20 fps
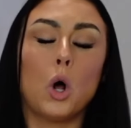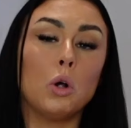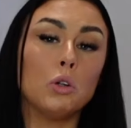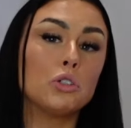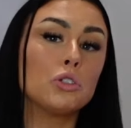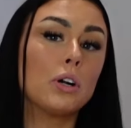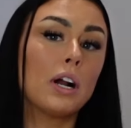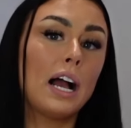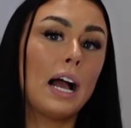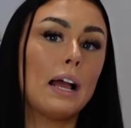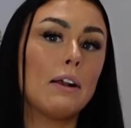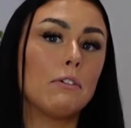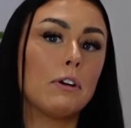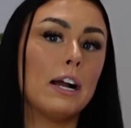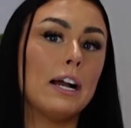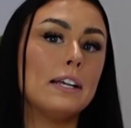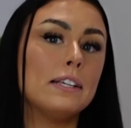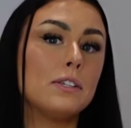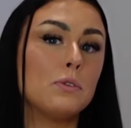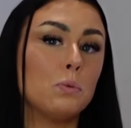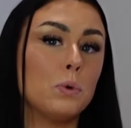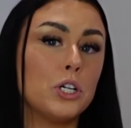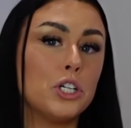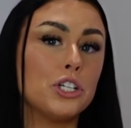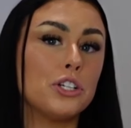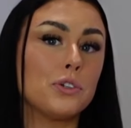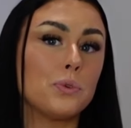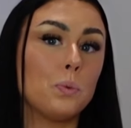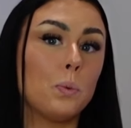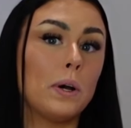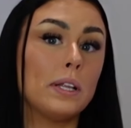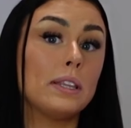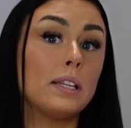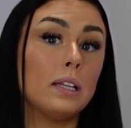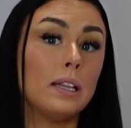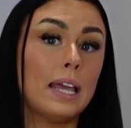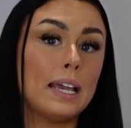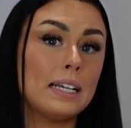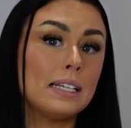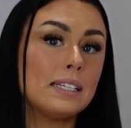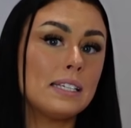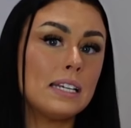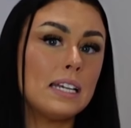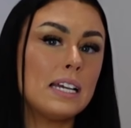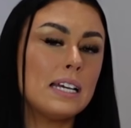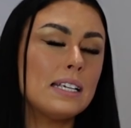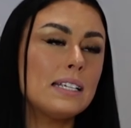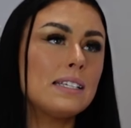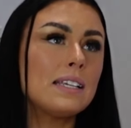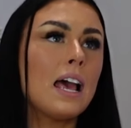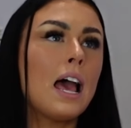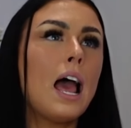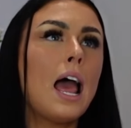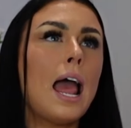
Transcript: ultra high rise, which is what the Legacy is.